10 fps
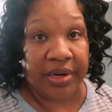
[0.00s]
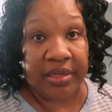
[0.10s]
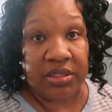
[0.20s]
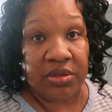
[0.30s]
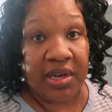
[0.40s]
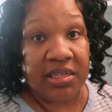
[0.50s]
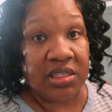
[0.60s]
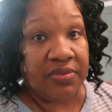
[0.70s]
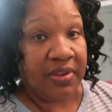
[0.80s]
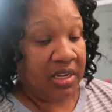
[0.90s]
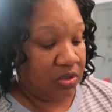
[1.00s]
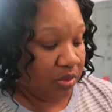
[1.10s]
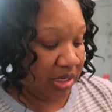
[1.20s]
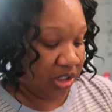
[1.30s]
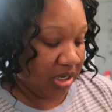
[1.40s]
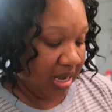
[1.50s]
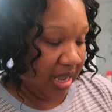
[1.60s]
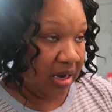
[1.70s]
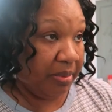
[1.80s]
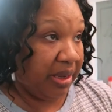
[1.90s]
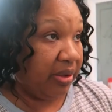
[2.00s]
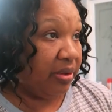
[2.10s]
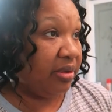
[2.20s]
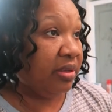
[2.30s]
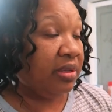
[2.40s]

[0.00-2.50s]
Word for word: All right, so I just finished watching Annabelle.